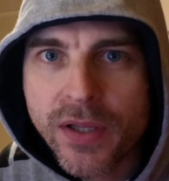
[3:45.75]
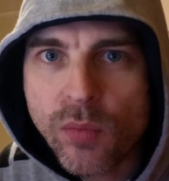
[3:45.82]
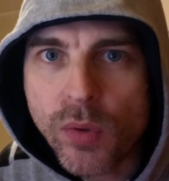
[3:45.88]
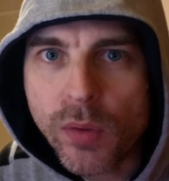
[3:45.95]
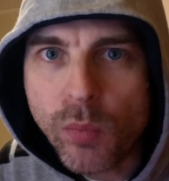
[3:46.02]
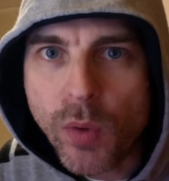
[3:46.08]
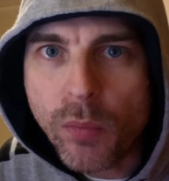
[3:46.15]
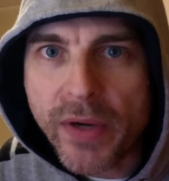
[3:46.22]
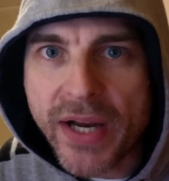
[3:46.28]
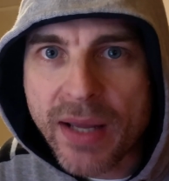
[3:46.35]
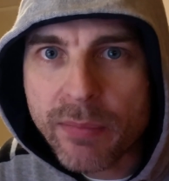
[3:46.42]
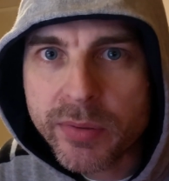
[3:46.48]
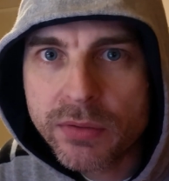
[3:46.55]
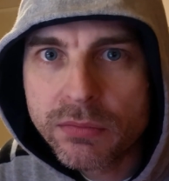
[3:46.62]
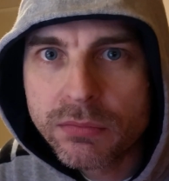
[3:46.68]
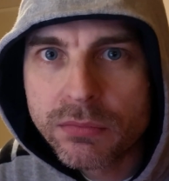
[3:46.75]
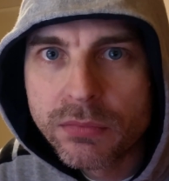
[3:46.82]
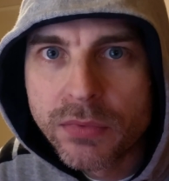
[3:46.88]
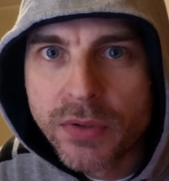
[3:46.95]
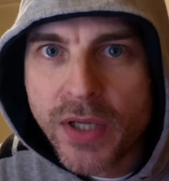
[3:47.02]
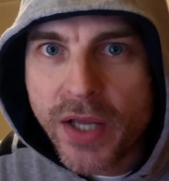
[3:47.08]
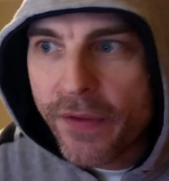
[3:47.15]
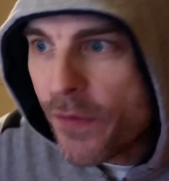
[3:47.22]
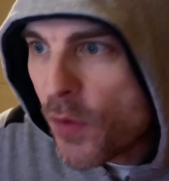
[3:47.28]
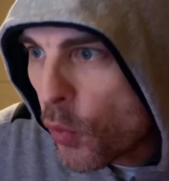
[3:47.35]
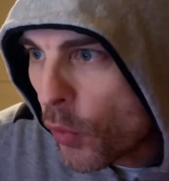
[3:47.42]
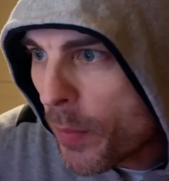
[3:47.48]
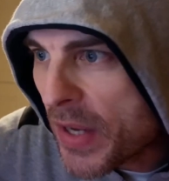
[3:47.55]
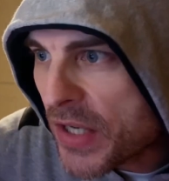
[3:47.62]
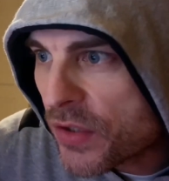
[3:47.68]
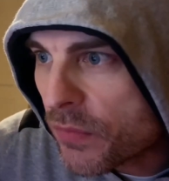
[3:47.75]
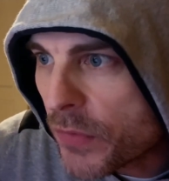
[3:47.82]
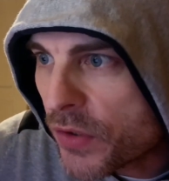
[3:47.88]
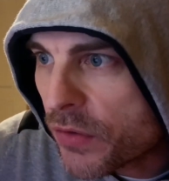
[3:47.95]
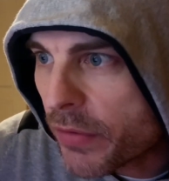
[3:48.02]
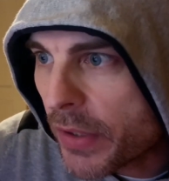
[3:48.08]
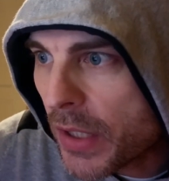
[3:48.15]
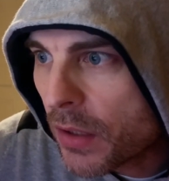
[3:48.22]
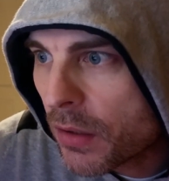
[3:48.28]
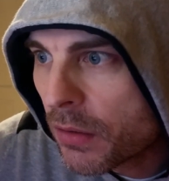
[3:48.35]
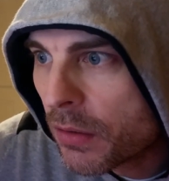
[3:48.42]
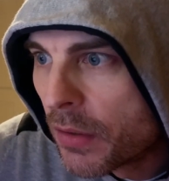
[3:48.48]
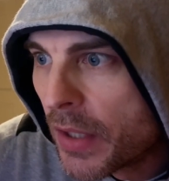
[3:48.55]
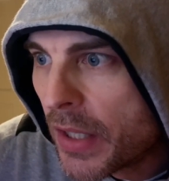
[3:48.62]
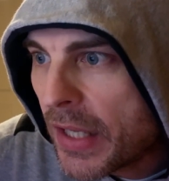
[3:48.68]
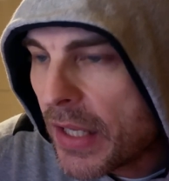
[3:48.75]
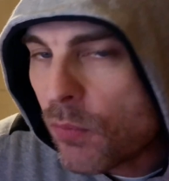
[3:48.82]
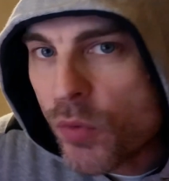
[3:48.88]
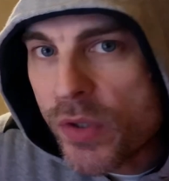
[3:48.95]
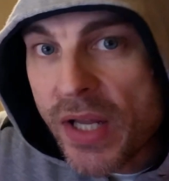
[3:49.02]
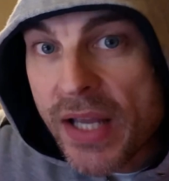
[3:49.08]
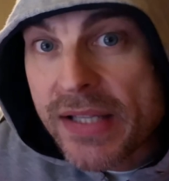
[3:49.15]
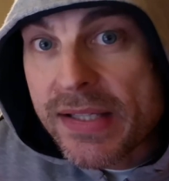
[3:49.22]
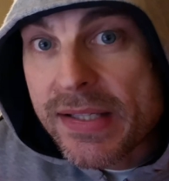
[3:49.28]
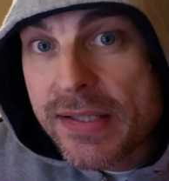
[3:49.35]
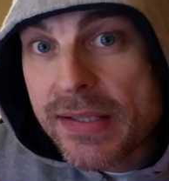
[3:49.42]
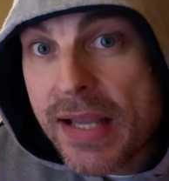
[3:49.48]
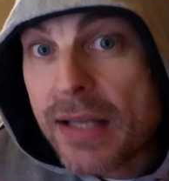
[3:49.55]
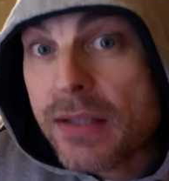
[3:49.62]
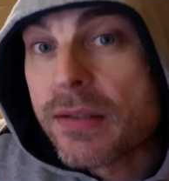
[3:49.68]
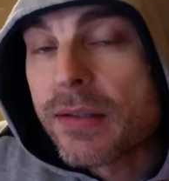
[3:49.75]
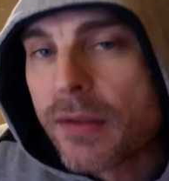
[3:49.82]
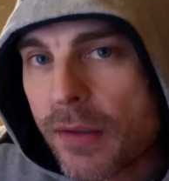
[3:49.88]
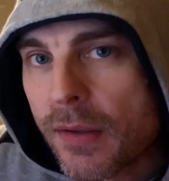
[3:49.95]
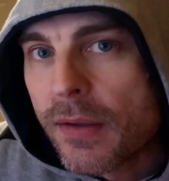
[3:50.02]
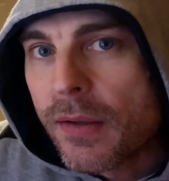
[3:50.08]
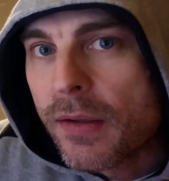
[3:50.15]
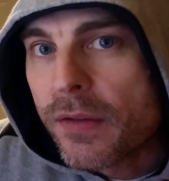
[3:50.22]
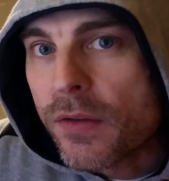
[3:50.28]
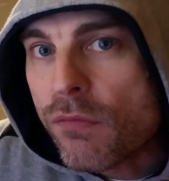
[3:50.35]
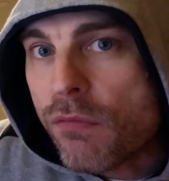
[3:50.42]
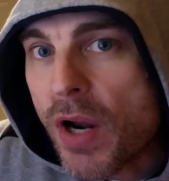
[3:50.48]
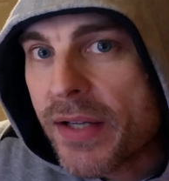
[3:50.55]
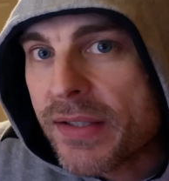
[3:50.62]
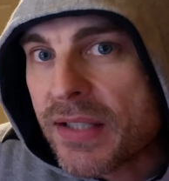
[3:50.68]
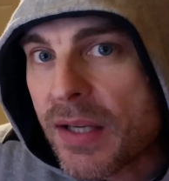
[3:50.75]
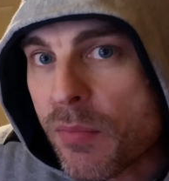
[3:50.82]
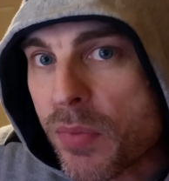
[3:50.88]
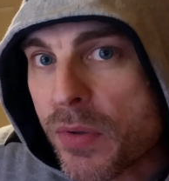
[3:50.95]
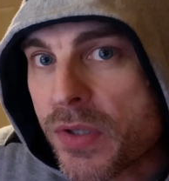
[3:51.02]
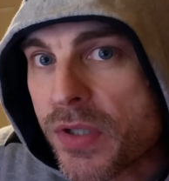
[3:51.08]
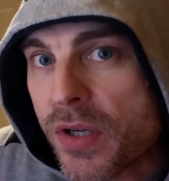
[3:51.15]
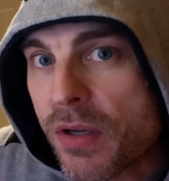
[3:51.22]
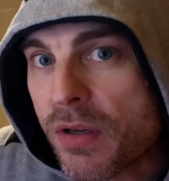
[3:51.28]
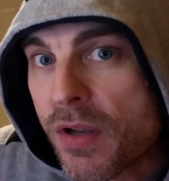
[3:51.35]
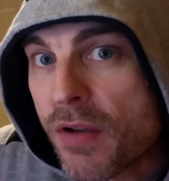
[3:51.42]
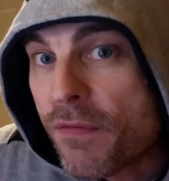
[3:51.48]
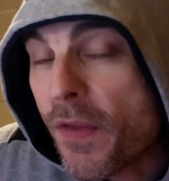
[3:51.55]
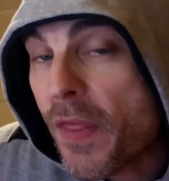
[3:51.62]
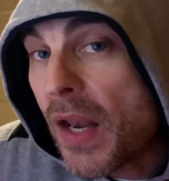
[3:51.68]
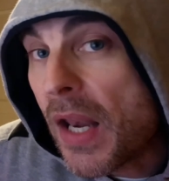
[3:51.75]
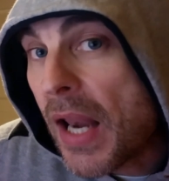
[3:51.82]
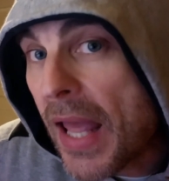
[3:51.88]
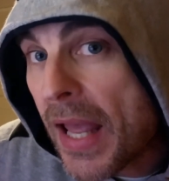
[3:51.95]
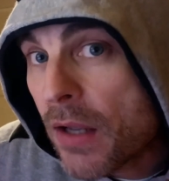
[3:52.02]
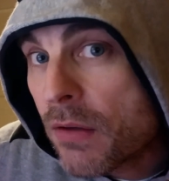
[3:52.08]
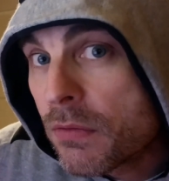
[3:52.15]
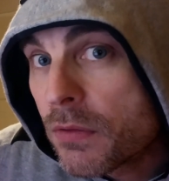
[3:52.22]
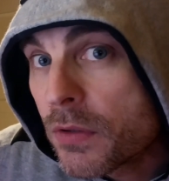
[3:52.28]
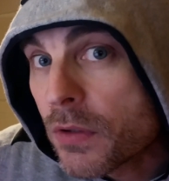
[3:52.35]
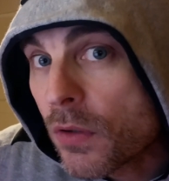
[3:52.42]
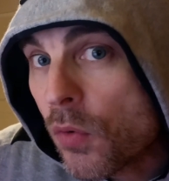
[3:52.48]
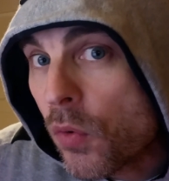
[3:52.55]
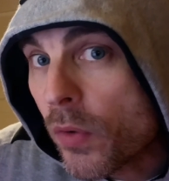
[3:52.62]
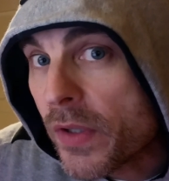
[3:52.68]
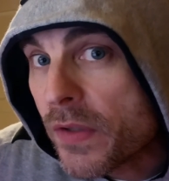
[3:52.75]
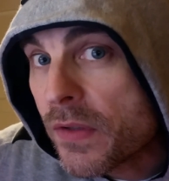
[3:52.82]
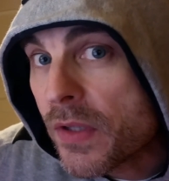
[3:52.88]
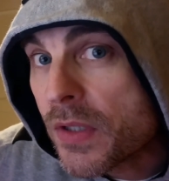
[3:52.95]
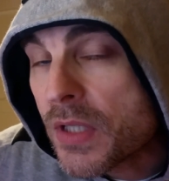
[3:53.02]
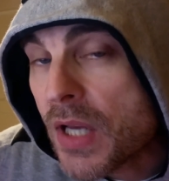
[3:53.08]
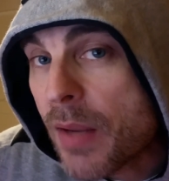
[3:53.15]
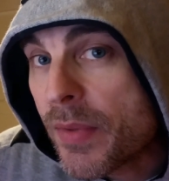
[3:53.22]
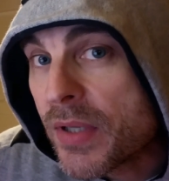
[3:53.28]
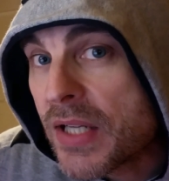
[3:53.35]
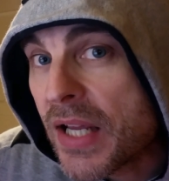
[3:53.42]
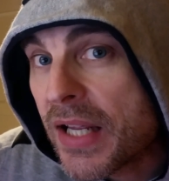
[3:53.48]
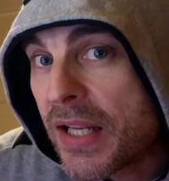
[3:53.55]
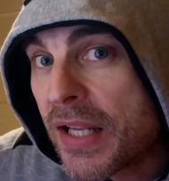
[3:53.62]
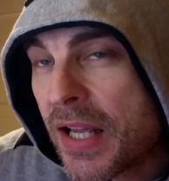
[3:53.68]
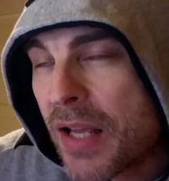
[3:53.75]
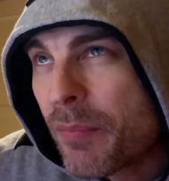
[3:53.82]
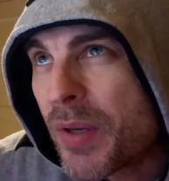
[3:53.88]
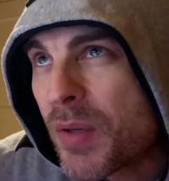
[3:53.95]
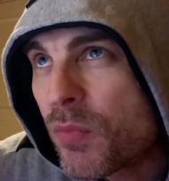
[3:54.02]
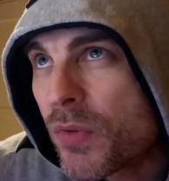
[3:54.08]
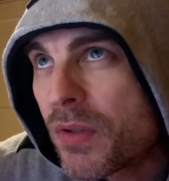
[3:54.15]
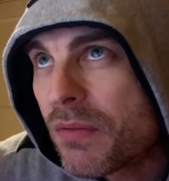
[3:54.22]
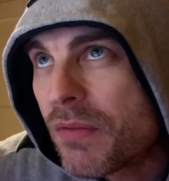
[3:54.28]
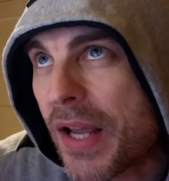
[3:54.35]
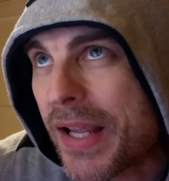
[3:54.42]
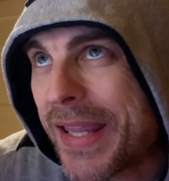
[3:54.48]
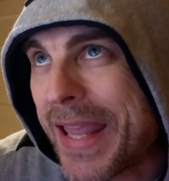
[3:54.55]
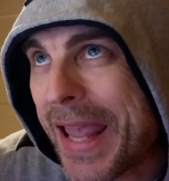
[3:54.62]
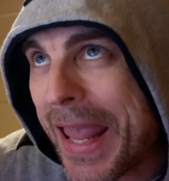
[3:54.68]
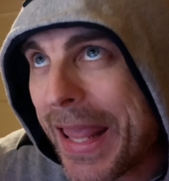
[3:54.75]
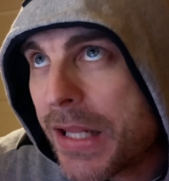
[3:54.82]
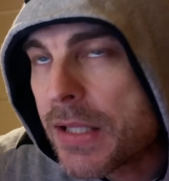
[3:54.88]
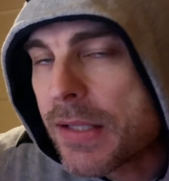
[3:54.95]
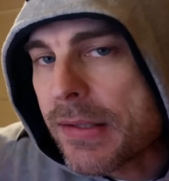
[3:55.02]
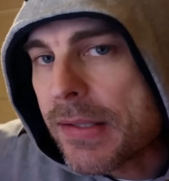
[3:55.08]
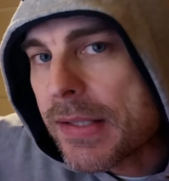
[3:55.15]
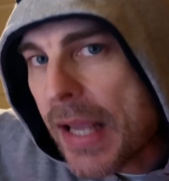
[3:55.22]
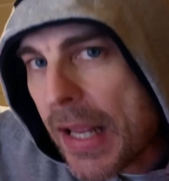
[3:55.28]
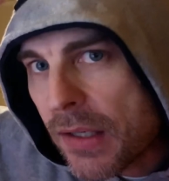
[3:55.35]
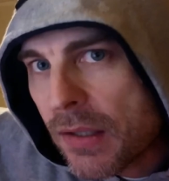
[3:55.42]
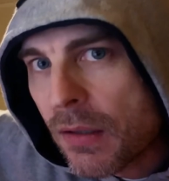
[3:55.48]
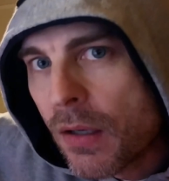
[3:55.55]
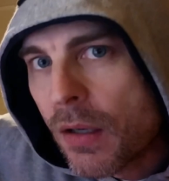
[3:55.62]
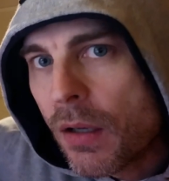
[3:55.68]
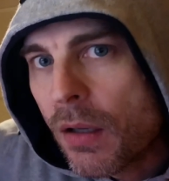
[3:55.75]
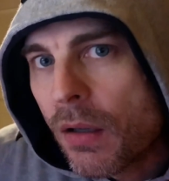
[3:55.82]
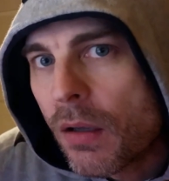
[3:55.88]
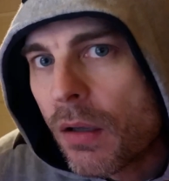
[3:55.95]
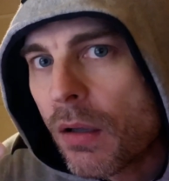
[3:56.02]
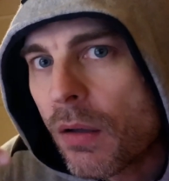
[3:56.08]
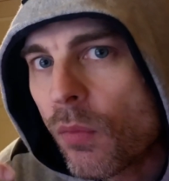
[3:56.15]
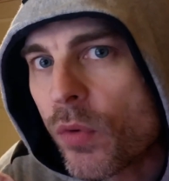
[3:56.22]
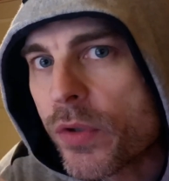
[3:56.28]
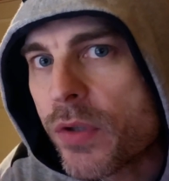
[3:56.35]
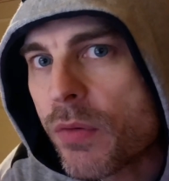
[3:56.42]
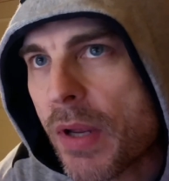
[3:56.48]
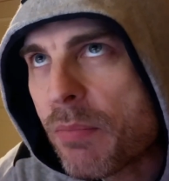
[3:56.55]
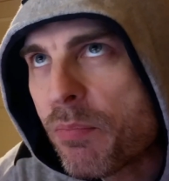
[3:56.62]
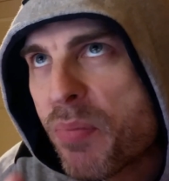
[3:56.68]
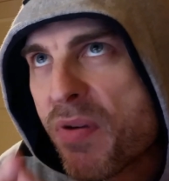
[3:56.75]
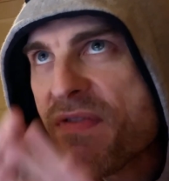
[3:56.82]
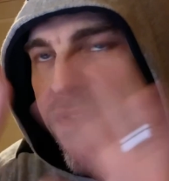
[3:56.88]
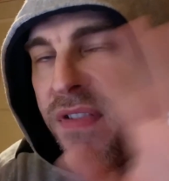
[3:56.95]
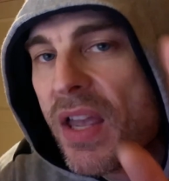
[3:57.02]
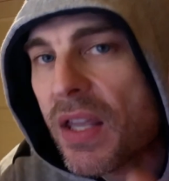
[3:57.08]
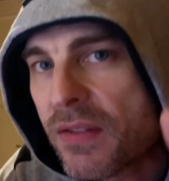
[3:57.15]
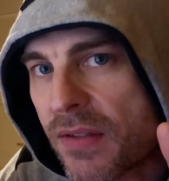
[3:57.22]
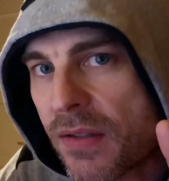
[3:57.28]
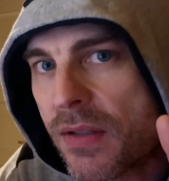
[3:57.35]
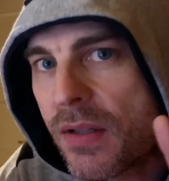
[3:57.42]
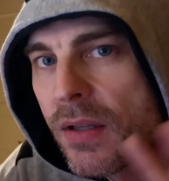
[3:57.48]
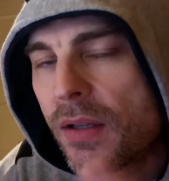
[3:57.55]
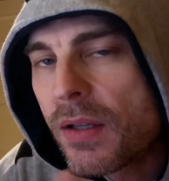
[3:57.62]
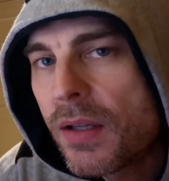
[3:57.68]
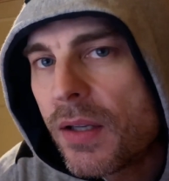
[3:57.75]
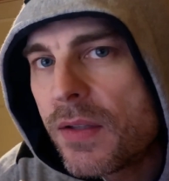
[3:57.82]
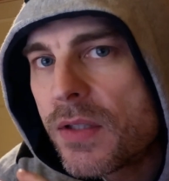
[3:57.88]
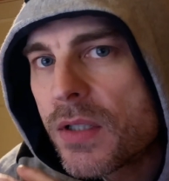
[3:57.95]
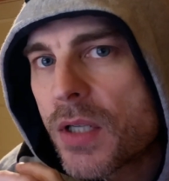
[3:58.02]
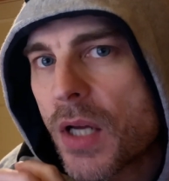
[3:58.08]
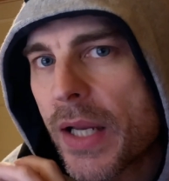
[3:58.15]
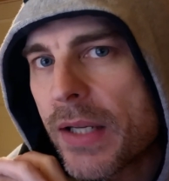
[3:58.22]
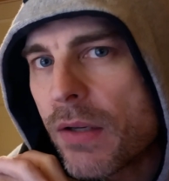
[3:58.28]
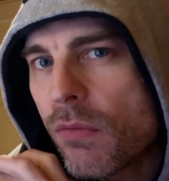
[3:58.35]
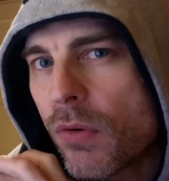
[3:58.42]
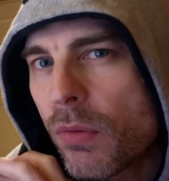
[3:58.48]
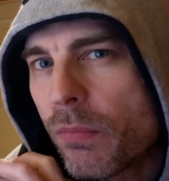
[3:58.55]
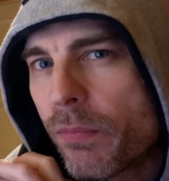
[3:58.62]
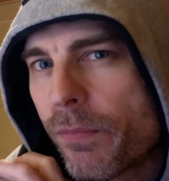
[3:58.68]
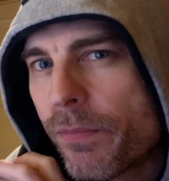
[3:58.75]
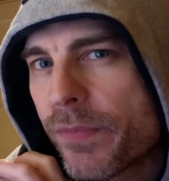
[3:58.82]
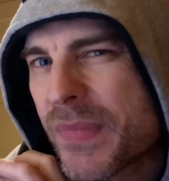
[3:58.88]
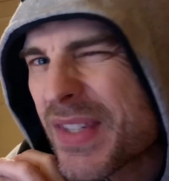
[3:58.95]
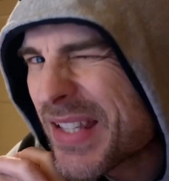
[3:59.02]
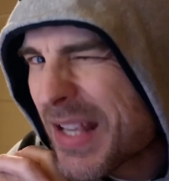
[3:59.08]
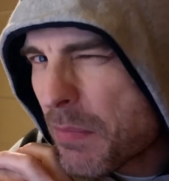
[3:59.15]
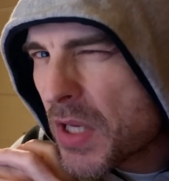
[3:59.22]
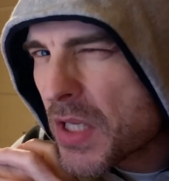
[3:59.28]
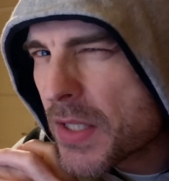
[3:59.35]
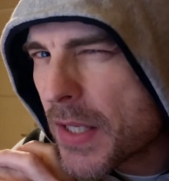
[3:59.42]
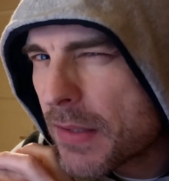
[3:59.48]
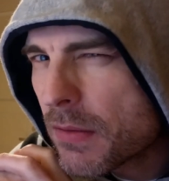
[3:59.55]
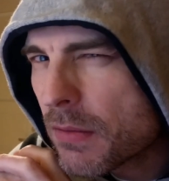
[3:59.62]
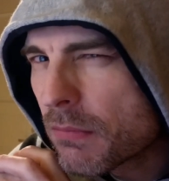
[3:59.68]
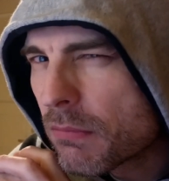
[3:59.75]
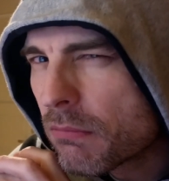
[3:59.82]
well, what would happen? The automation would trigger. It would set the right temperature for the lounge according to the time of day, but it would again set what you had perfected in the dining room. Does that make sense?